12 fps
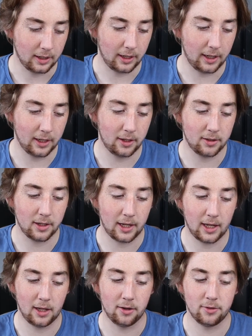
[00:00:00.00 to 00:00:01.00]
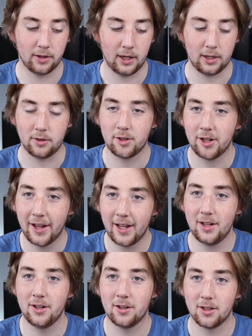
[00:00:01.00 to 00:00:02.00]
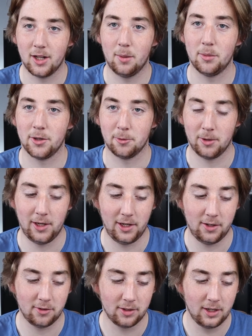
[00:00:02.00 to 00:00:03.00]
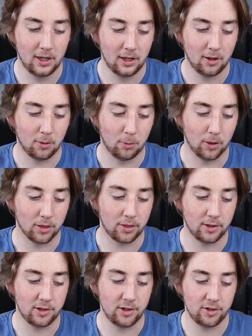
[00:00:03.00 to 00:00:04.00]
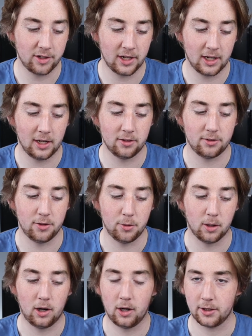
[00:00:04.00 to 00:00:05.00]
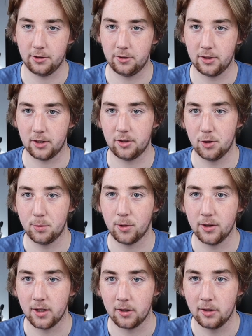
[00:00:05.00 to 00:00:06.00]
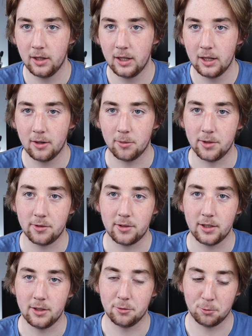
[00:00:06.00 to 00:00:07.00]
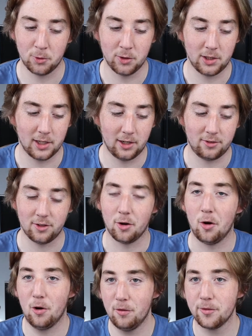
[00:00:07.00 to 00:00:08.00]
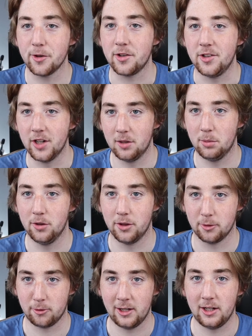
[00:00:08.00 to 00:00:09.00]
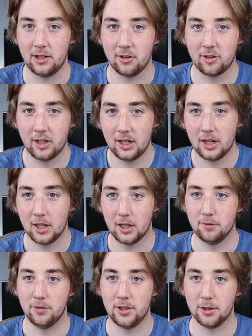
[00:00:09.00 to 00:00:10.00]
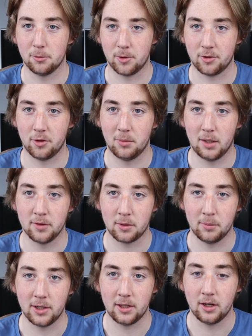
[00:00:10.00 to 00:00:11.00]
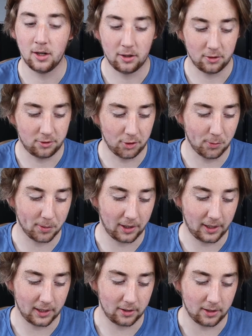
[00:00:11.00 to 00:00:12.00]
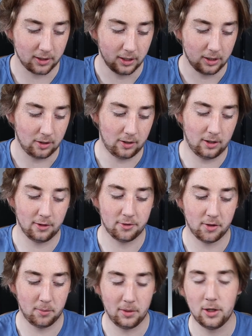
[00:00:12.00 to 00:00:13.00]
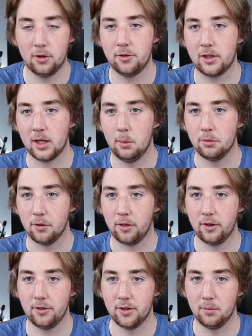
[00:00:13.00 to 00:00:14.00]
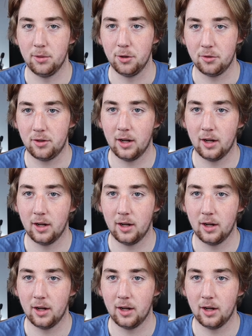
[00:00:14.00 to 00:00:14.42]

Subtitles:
and it has a 10-kilometer range with DJI's new OcuSync 2.0, which is really nice. It's over double the range of the original Mavic Mini. Super handy, awesome. It also comes with some new